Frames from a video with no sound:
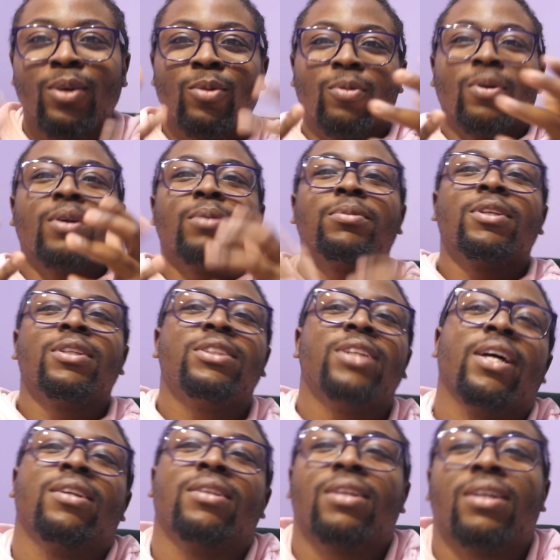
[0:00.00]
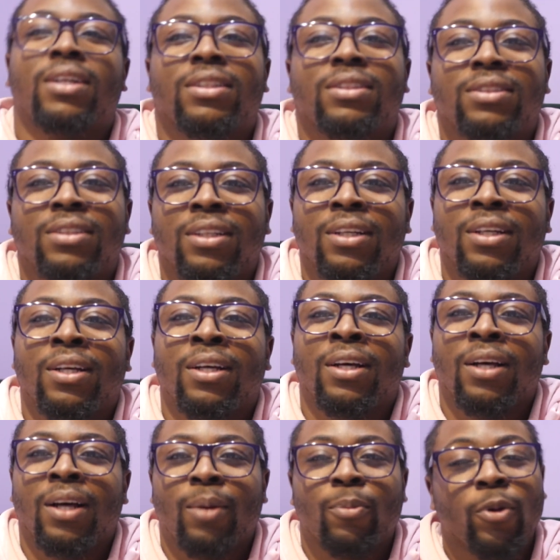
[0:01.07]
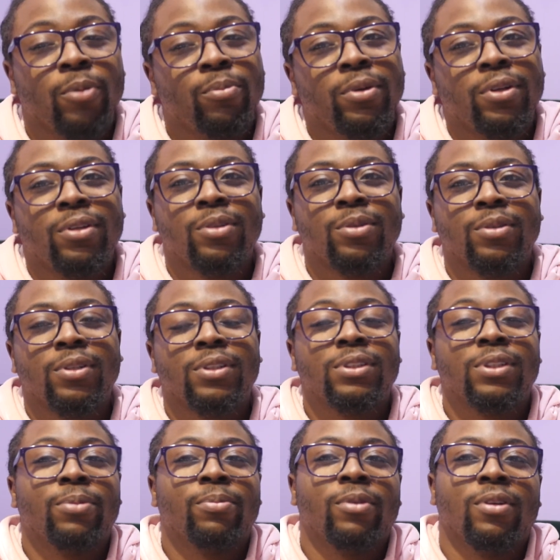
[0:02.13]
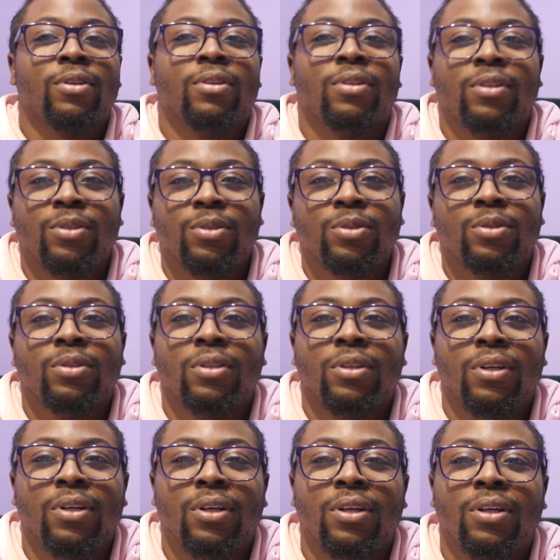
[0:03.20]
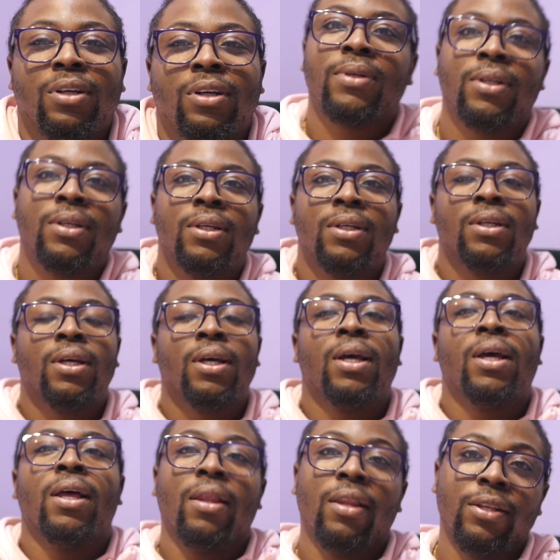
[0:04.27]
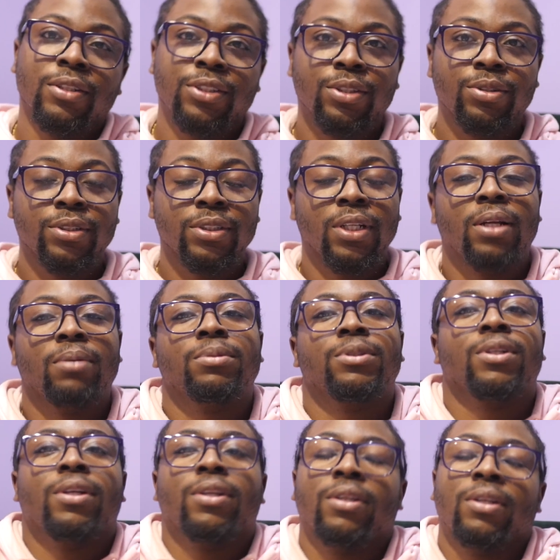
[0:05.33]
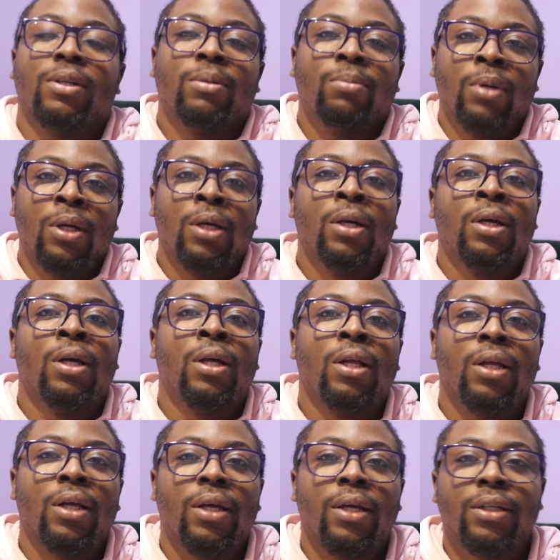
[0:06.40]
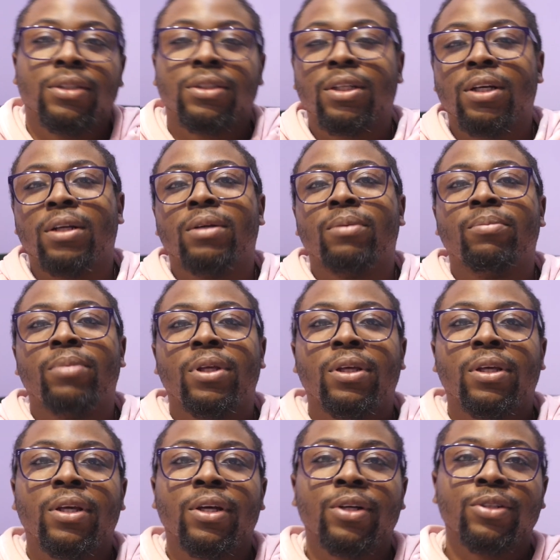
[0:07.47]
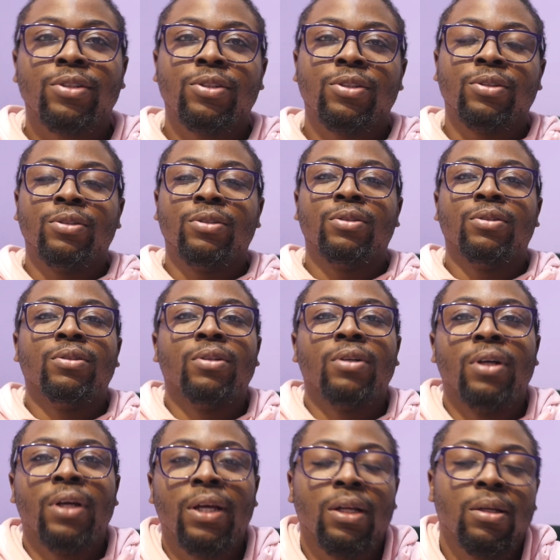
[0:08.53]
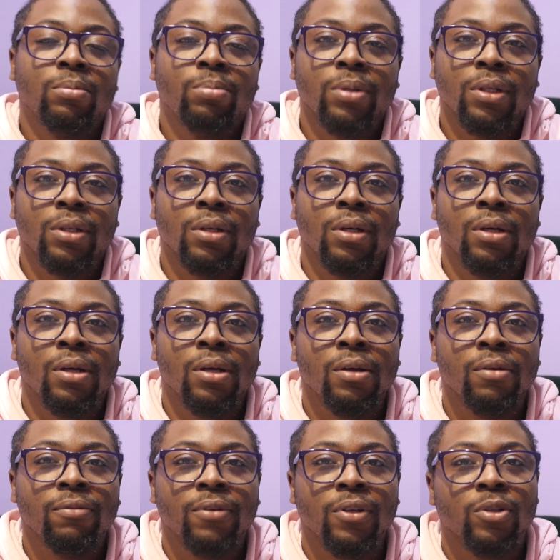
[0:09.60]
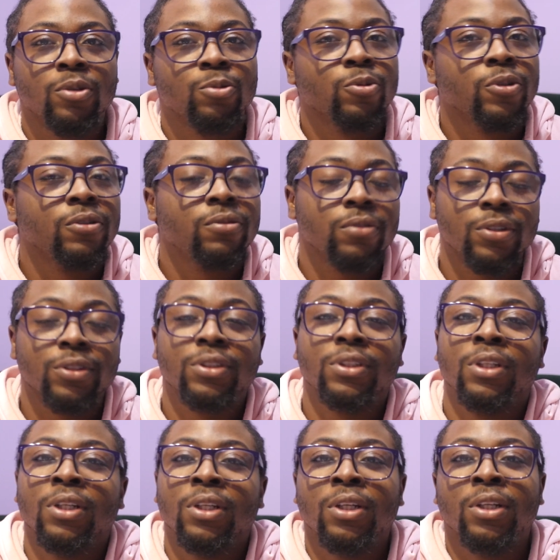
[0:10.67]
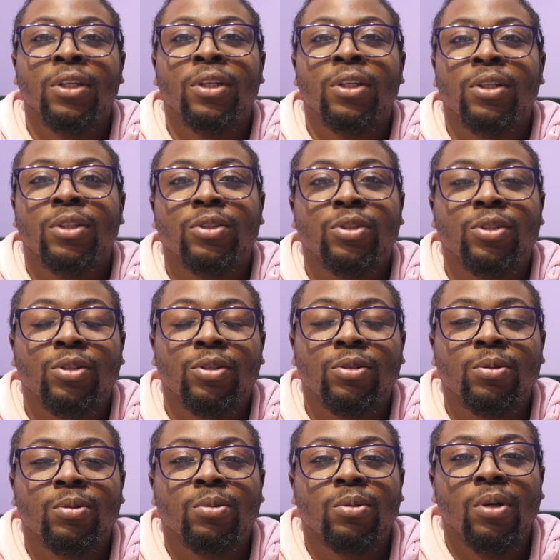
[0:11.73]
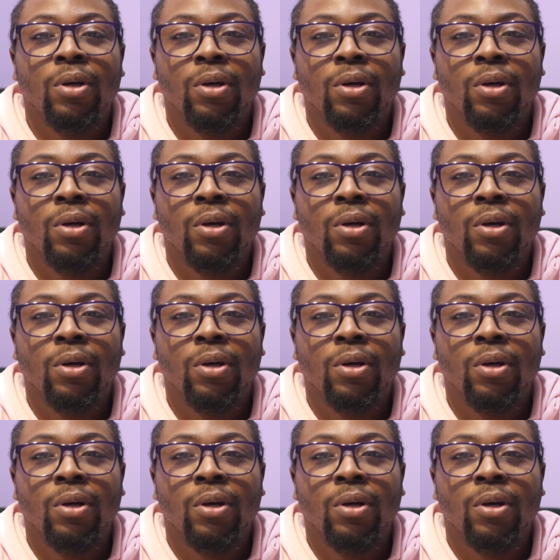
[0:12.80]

Welcome to the channel, guys. I'm going to be doing something new. This series that I'm starting up is going to be geared to helping fellow reefers. So